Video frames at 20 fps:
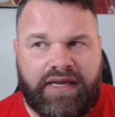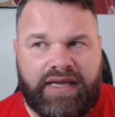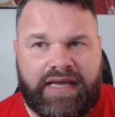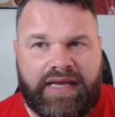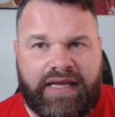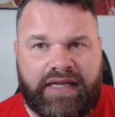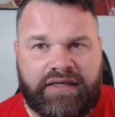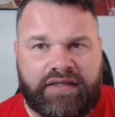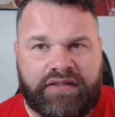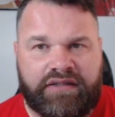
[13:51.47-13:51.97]

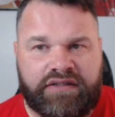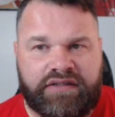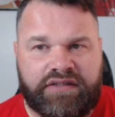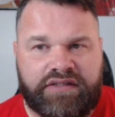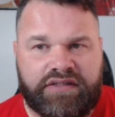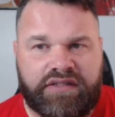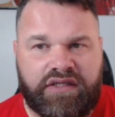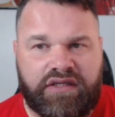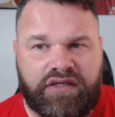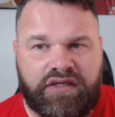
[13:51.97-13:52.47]

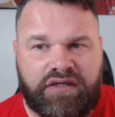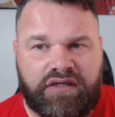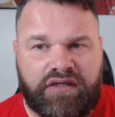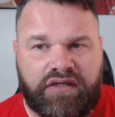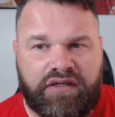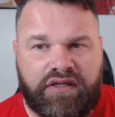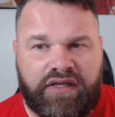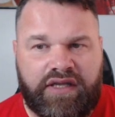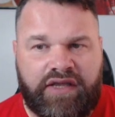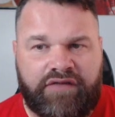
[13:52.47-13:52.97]
And
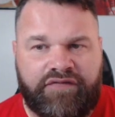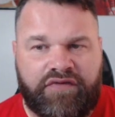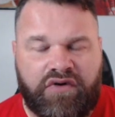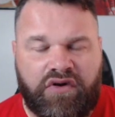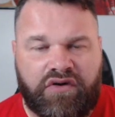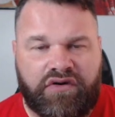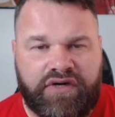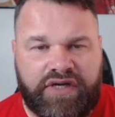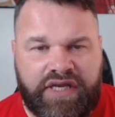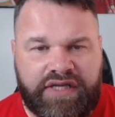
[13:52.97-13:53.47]
if you're
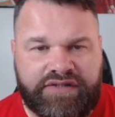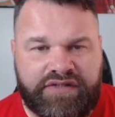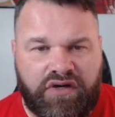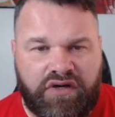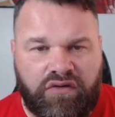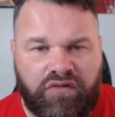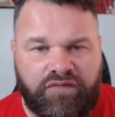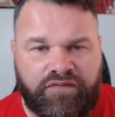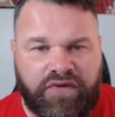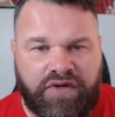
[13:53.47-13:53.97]
not creating
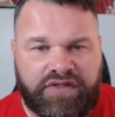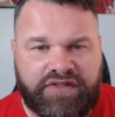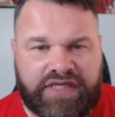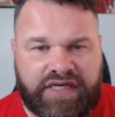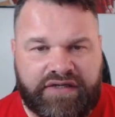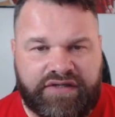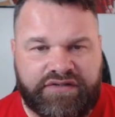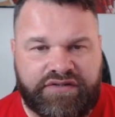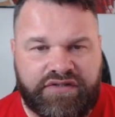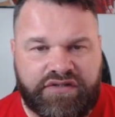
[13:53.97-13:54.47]
out for
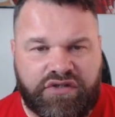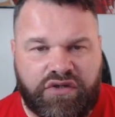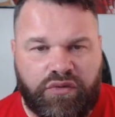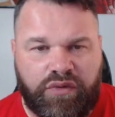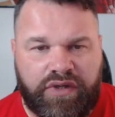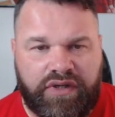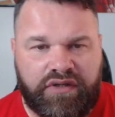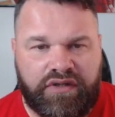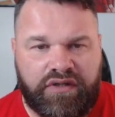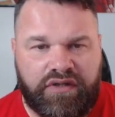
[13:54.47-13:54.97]
attackers to
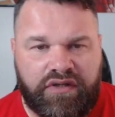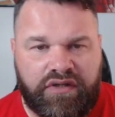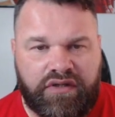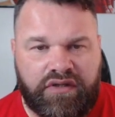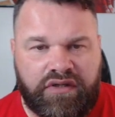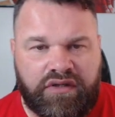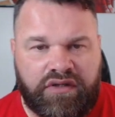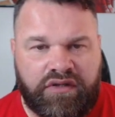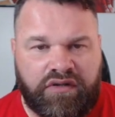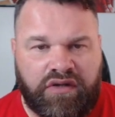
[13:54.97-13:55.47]
score,
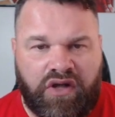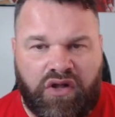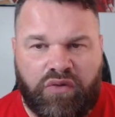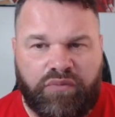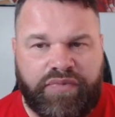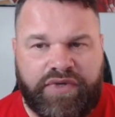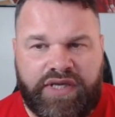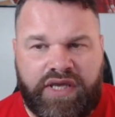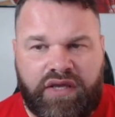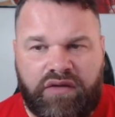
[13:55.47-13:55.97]

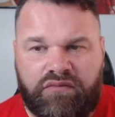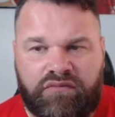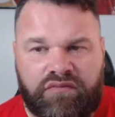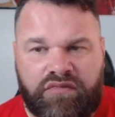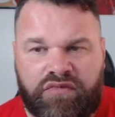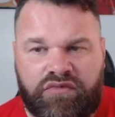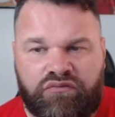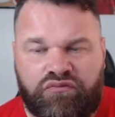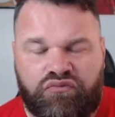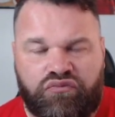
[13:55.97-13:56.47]
albeit
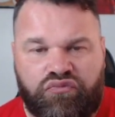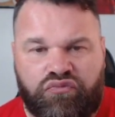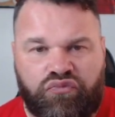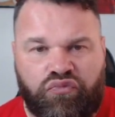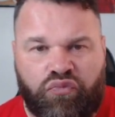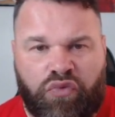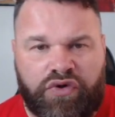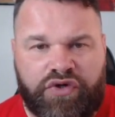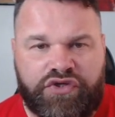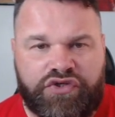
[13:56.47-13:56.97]

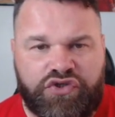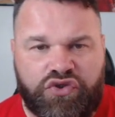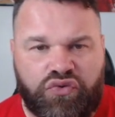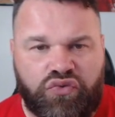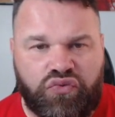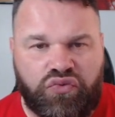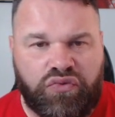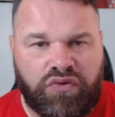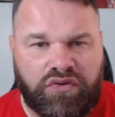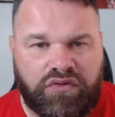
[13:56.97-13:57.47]
one or
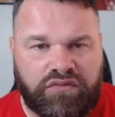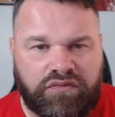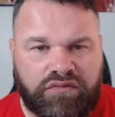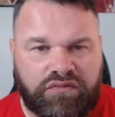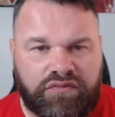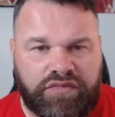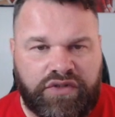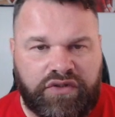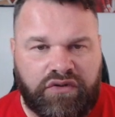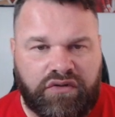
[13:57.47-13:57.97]
two,
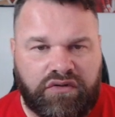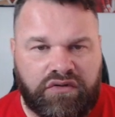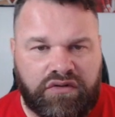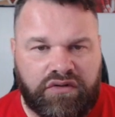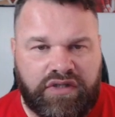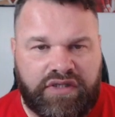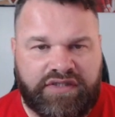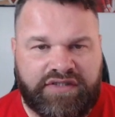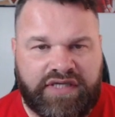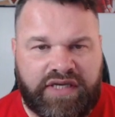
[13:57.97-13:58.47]
you know,
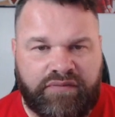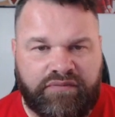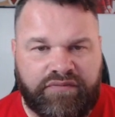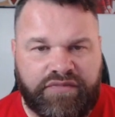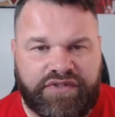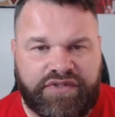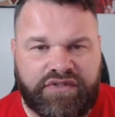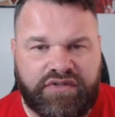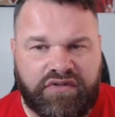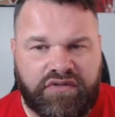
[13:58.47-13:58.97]

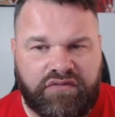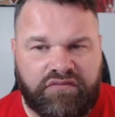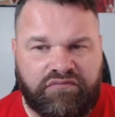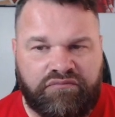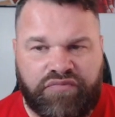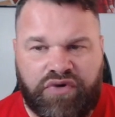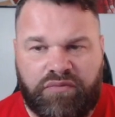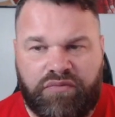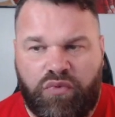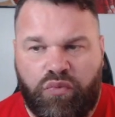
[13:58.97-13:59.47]
attempts,
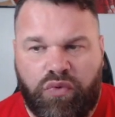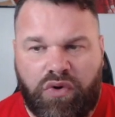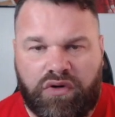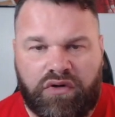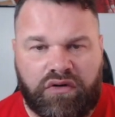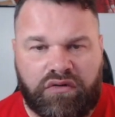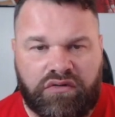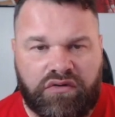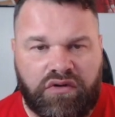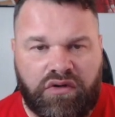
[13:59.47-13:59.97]
probably one
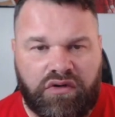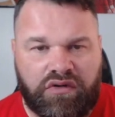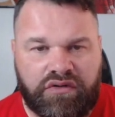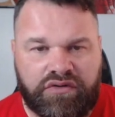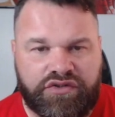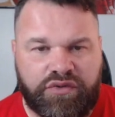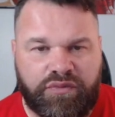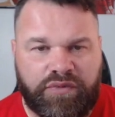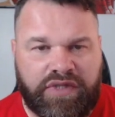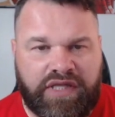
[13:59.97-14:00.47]
on goal
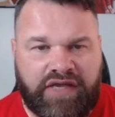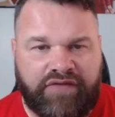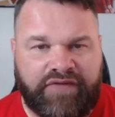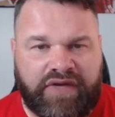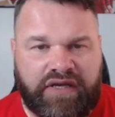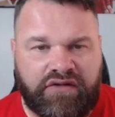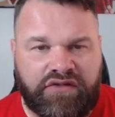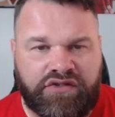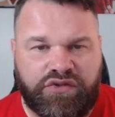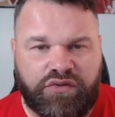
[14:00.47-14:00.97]
or something like
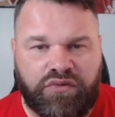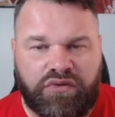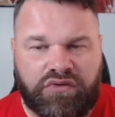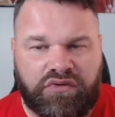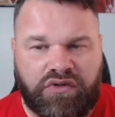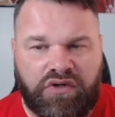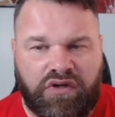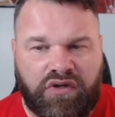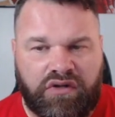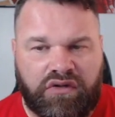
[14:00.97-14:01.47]
that, 2
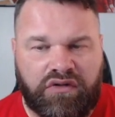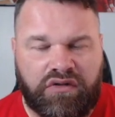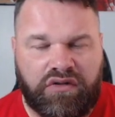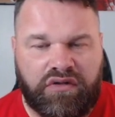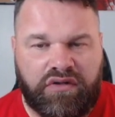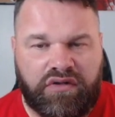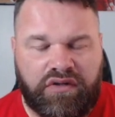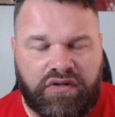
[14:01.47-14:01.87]
on goal,